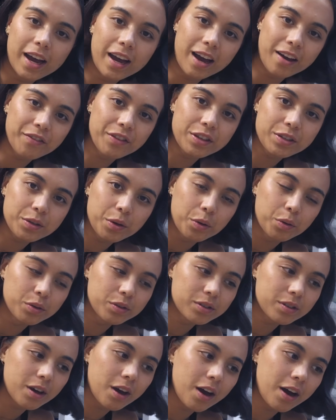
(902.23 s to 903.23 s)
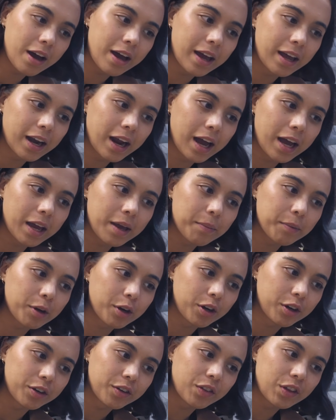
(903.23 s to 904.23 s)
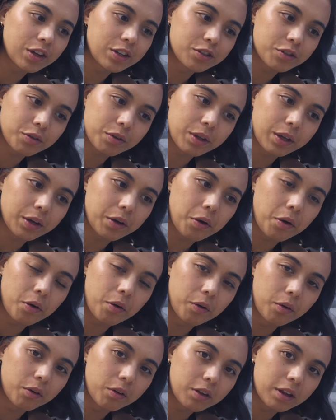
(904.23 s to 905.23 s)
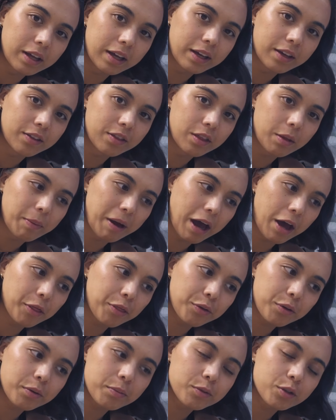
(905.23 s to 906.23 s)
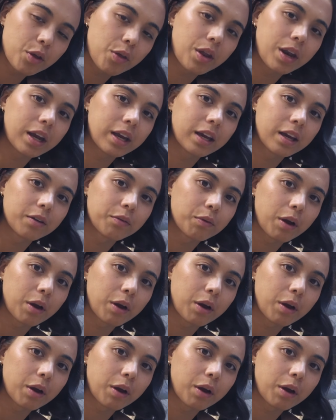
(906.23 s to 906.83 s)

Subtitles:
I have this hole saw and I am currently drilling a hole in the bathroom so that I can